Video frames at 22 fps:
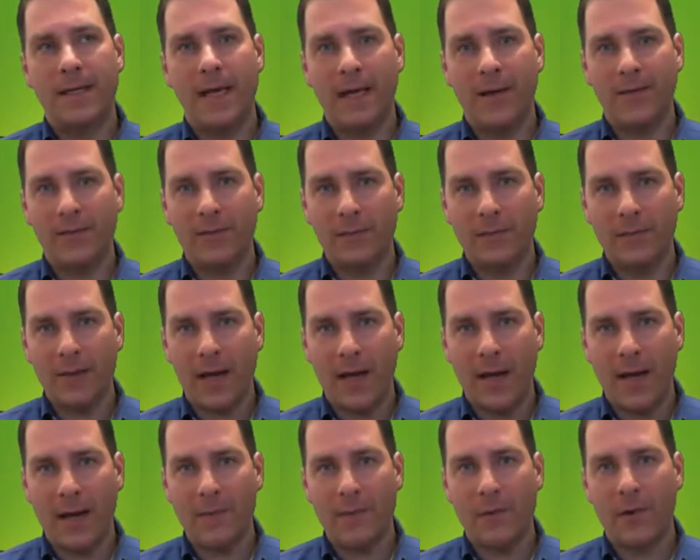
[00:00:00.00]
take some
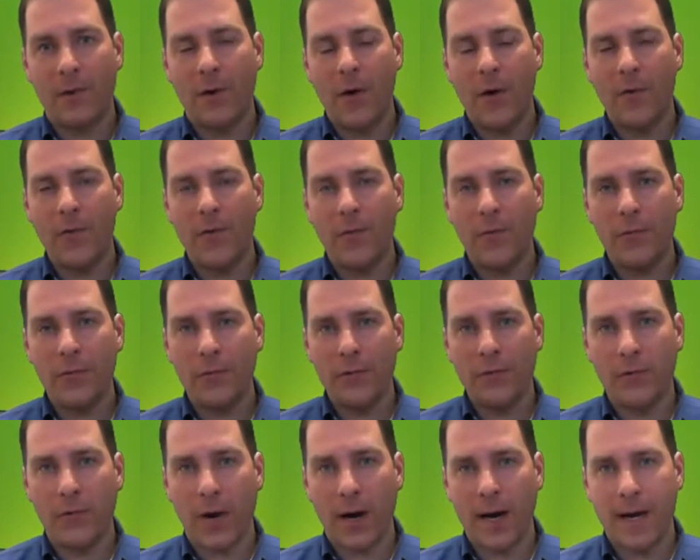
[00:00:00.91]
time, go through
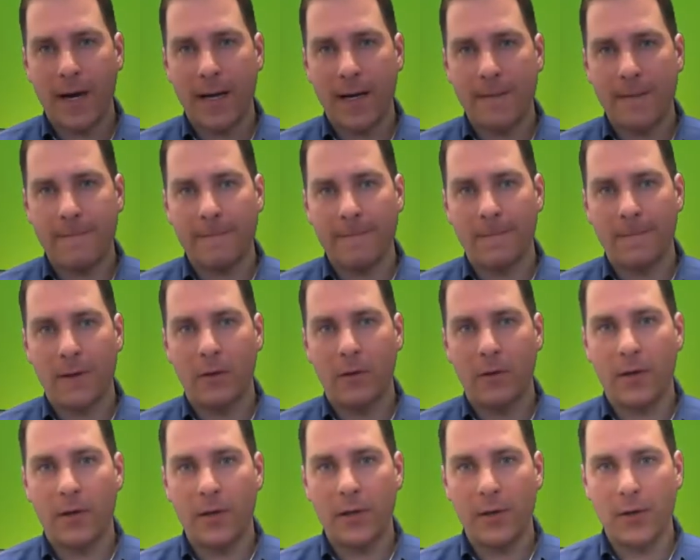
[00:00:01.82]
the grading,
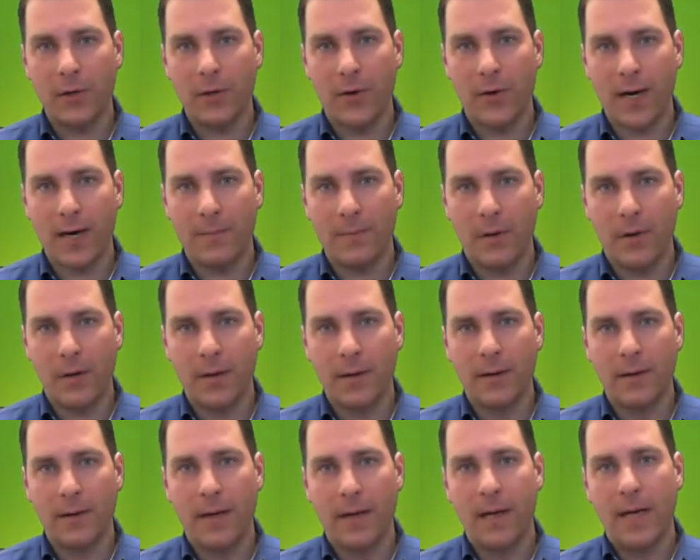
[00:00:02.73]
look at your grade
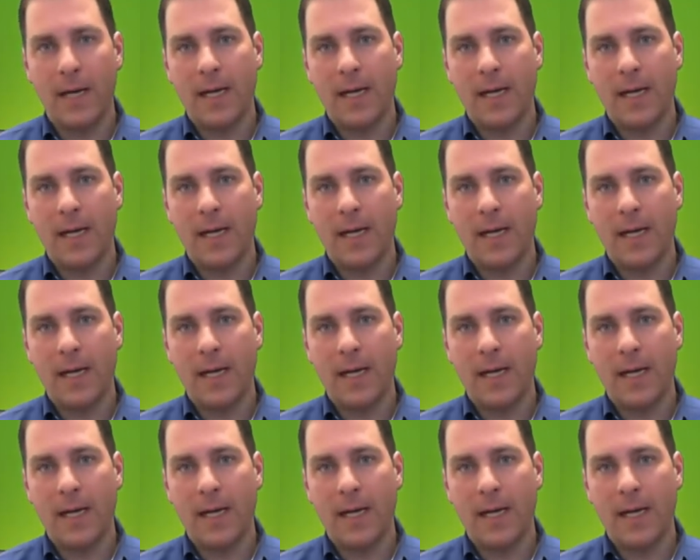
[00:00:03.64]
book.